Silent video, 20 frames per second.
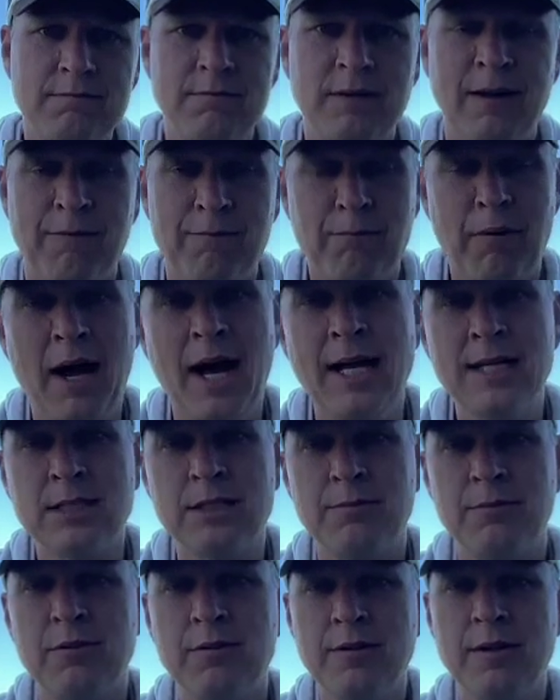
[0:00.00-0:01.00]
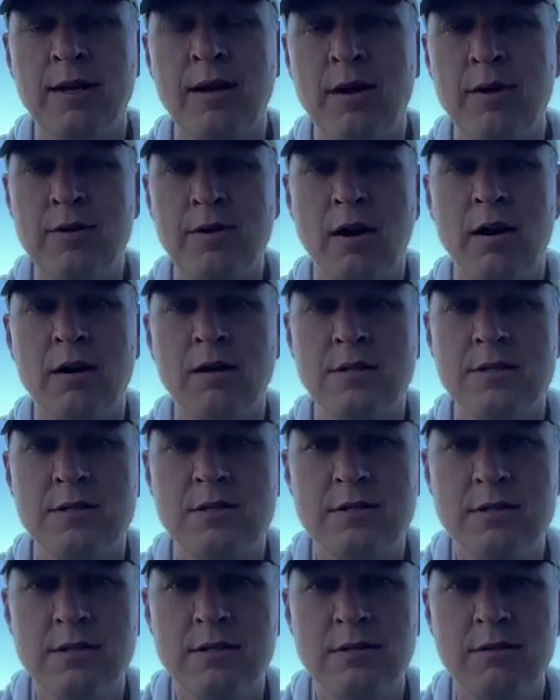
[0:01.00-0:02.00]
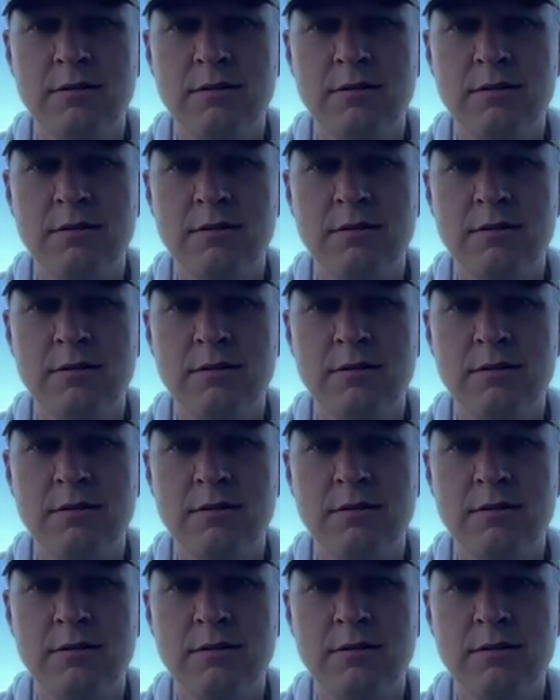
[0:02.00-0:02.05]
if possible, that our dogs,